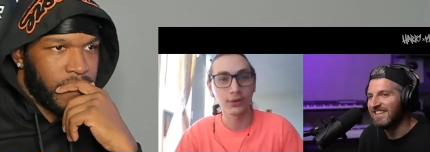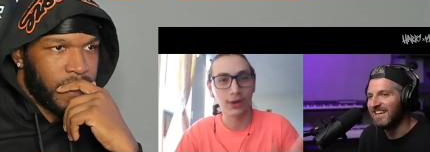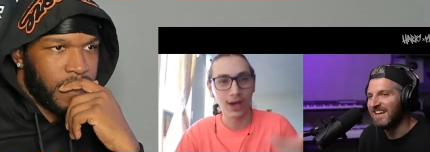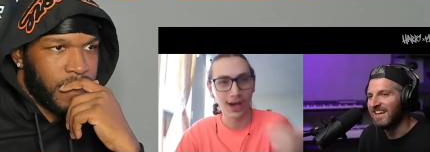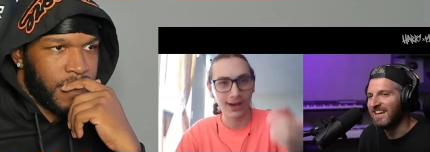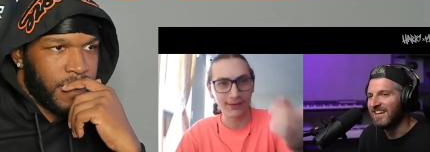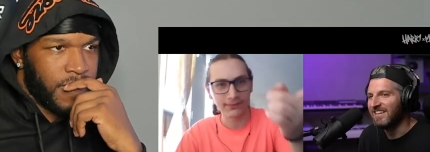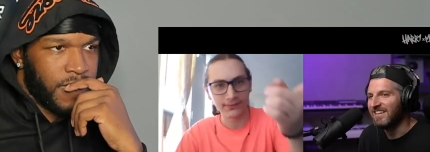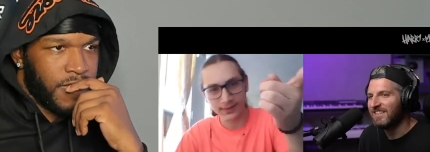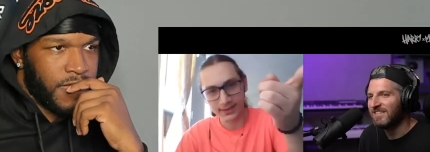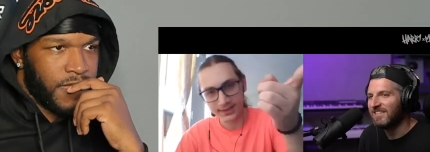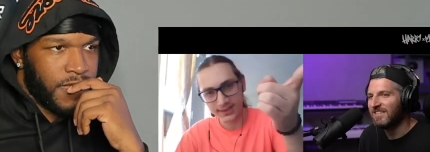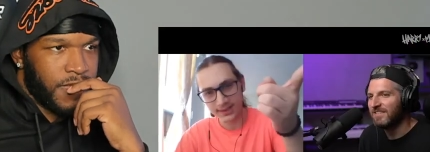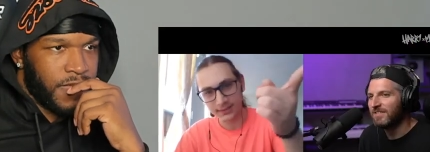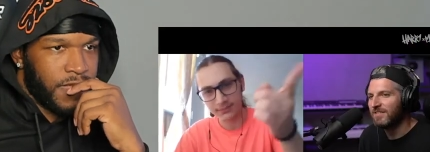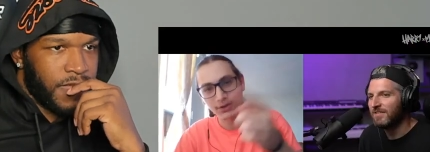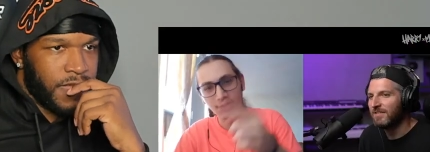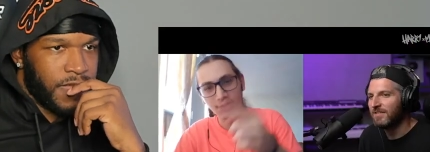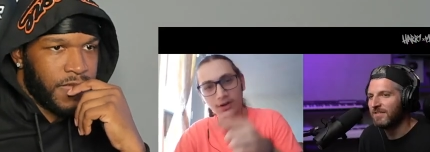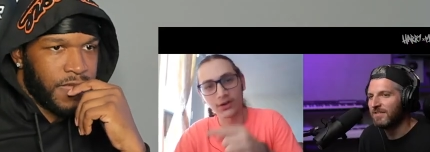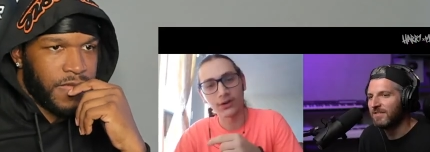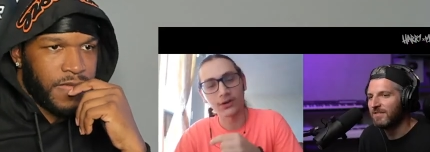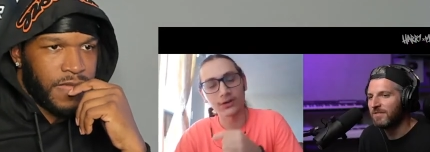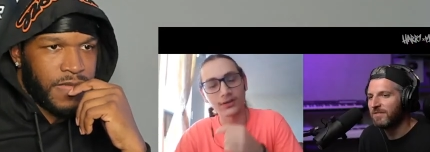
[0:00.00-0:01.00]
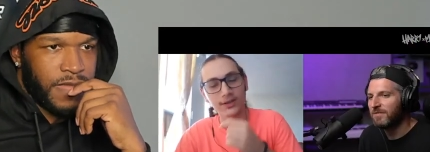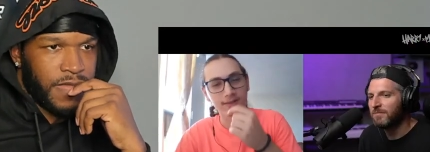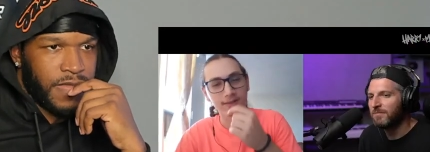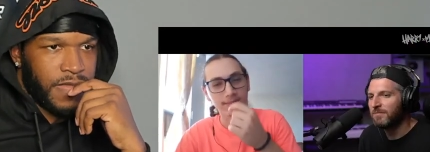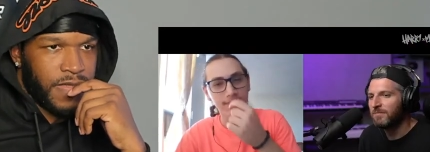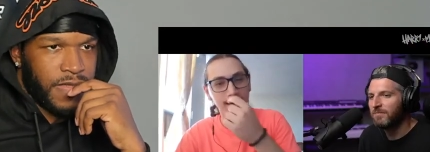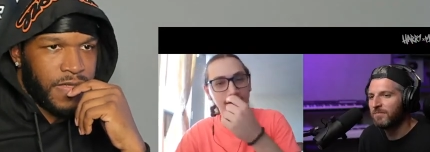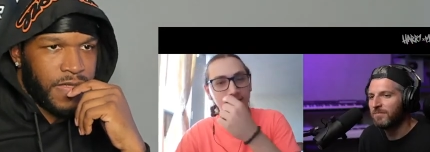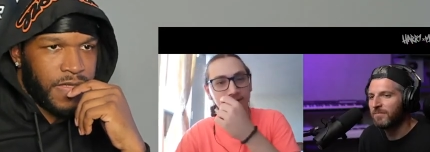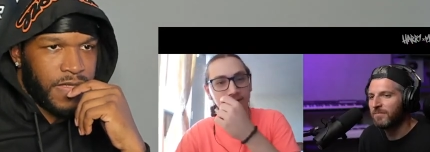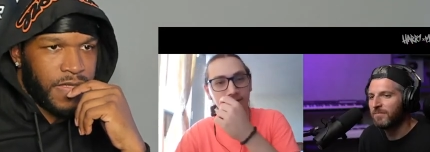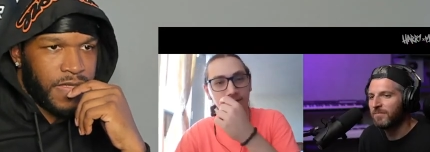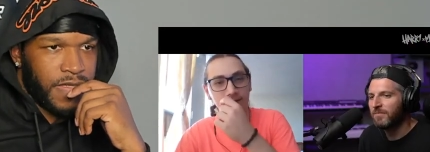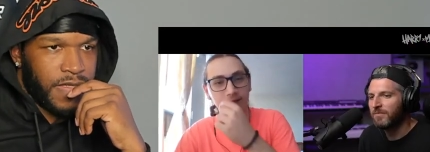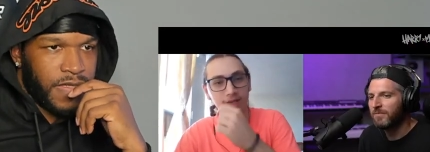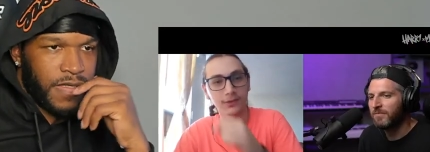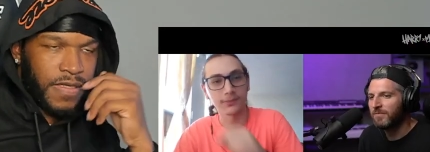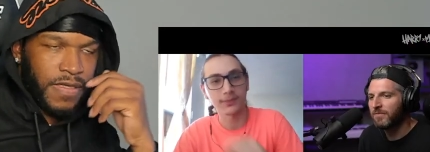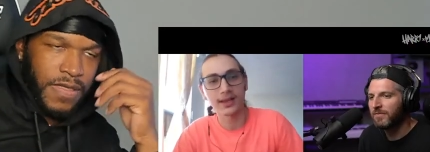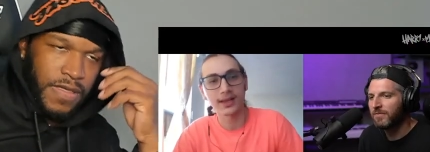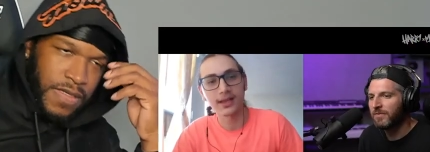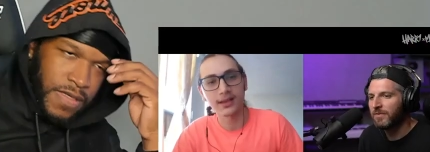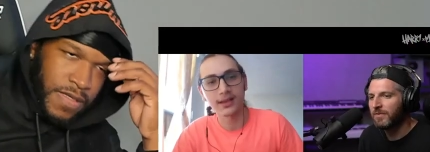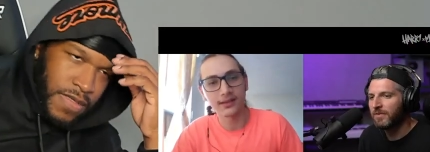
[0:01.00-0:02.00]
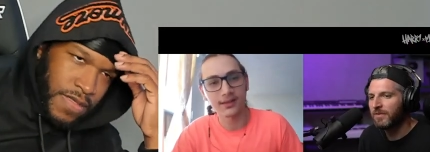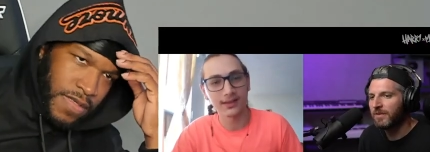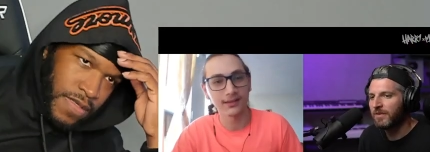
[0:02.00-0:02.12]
Speaker 1: Yeah. You have uh, some recorders behind you. Can you